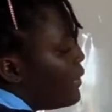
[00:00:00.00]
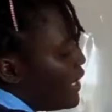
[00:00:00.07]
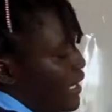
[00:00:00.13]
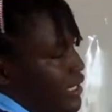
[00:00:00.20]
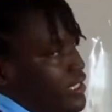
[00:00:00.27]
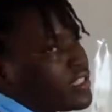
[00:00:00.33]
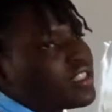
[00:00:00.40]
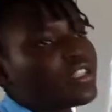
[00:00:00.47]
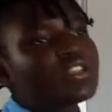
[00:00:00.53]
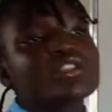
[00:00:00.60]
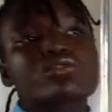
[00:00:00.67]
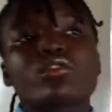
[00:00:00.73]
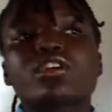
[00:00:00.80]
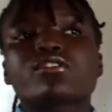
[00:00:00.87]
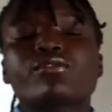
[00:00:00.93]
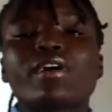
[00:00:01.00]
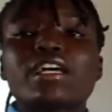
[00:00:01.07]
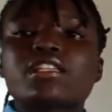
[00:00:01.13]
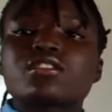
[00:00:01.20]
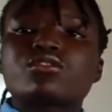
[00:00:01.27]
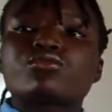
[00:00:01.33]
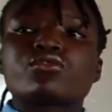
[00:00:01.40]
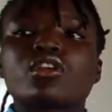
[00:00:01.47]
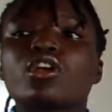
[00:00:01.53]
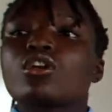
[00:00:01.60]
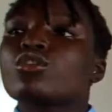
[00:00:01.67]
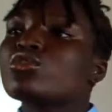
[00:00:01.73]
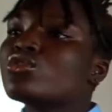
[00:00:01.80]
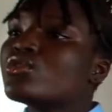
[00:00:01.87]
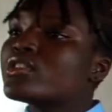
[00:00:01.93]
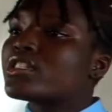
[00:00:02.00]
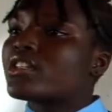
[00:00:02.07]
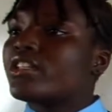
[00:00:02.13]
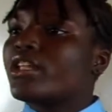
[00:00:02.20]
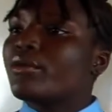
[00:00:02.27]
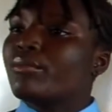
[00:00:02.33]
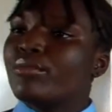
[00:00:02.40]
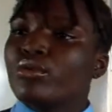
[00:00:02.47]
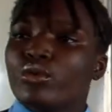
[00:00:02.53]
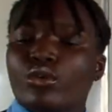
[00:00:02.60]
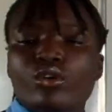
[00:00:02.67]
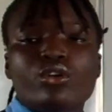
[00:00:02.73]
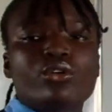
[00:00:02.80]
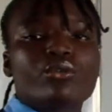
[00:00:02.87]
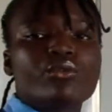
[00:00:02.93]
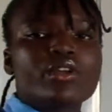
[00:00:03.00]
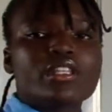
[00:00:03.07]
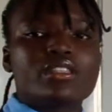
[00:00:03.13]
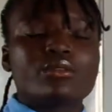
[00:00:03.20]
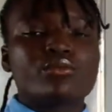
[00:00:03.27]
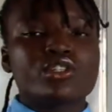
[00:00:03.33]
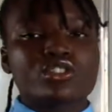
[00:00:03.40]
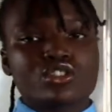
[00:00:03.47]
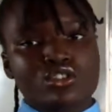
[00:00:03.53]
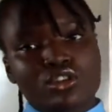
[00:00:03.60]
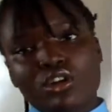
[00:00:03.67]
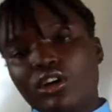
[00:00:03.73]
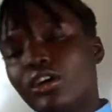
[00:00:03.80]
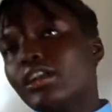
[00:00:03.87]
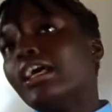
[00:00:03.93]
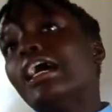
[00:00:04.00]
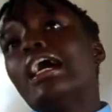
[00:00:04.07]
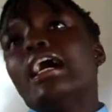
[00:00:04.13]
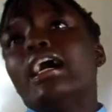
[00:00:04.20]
place. It was first used in a book which is called